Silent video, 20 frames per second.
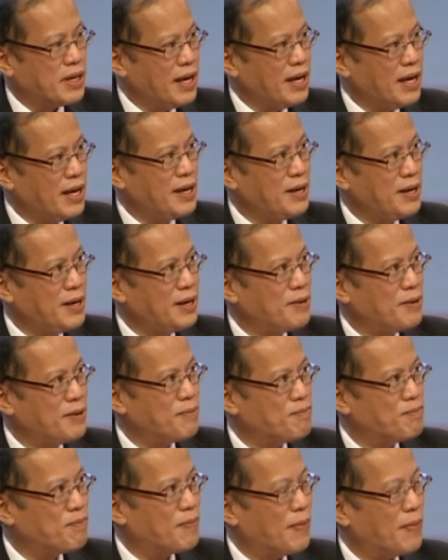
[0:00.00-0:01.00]
3
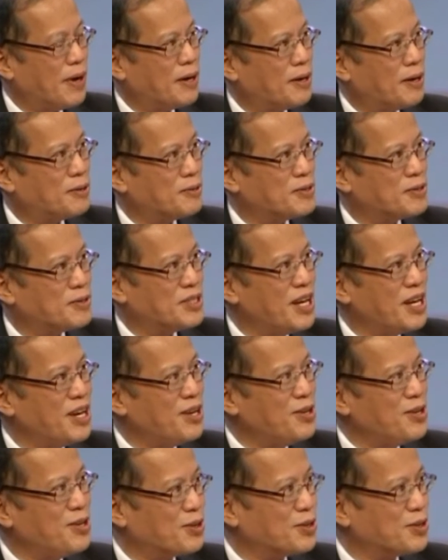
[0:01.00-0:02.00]

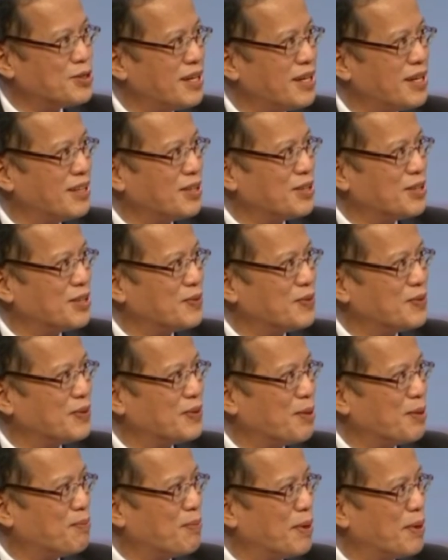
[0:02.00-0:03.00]
senior senators
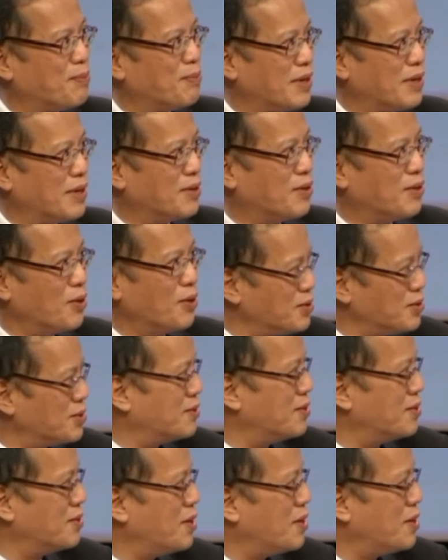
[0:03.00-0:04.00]
of the Republic
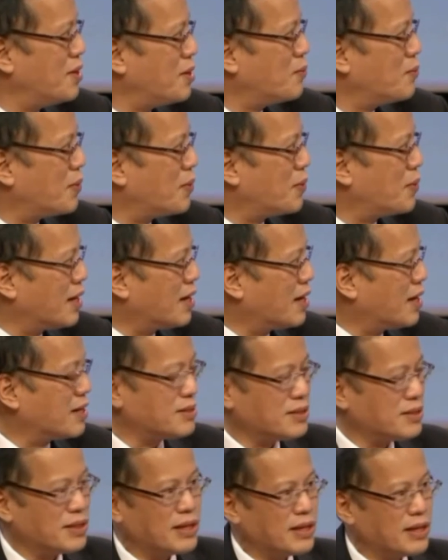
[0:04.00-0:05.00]
also were
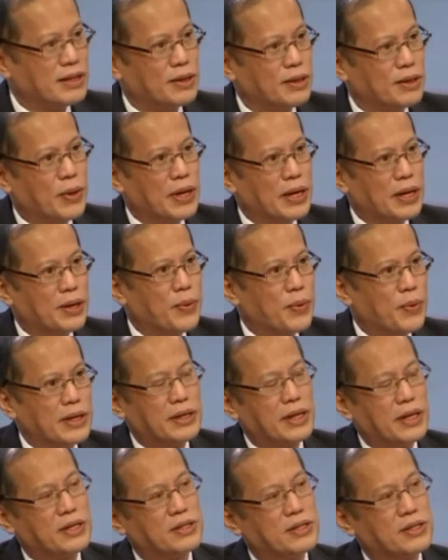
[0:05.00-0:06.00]
incarcerated while
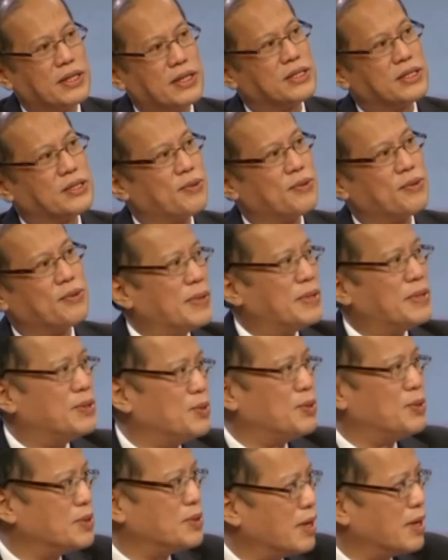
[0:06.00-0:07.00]
awaiting charges of
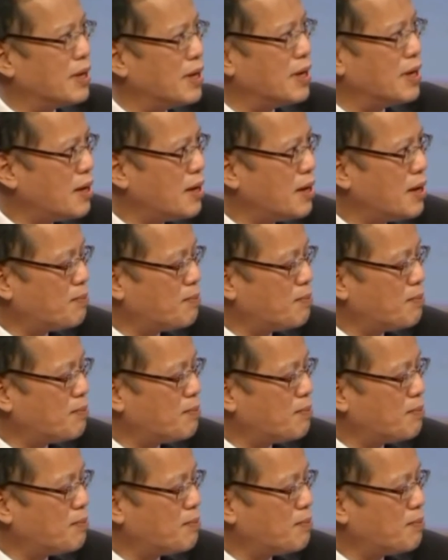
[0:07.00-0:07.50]
misusing